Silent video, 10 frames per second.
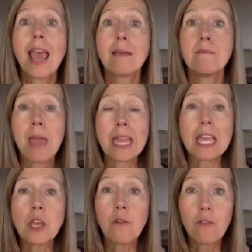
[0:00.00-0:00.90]

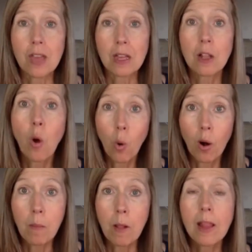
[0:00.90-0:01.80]
making you feel
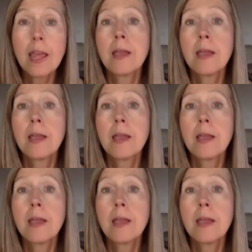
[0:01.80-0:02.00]
horrible.